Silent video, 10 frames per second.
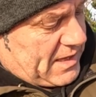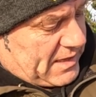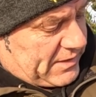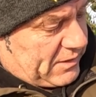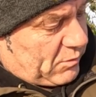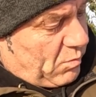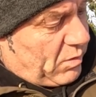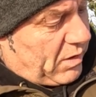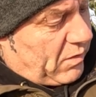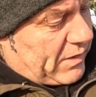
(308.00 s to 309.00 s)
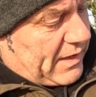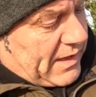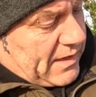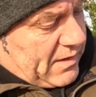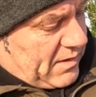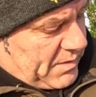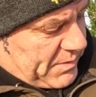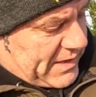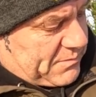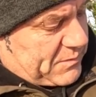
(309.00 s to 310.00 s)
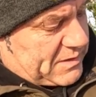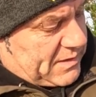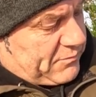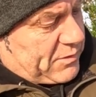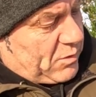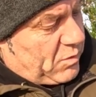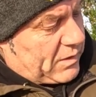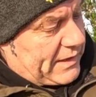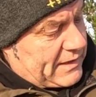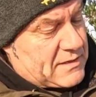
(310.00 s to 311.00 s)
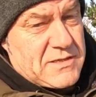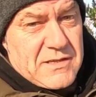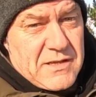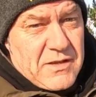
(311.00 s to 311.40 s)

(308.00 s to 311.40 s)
And then all along here, I'm gonna have my different hook links.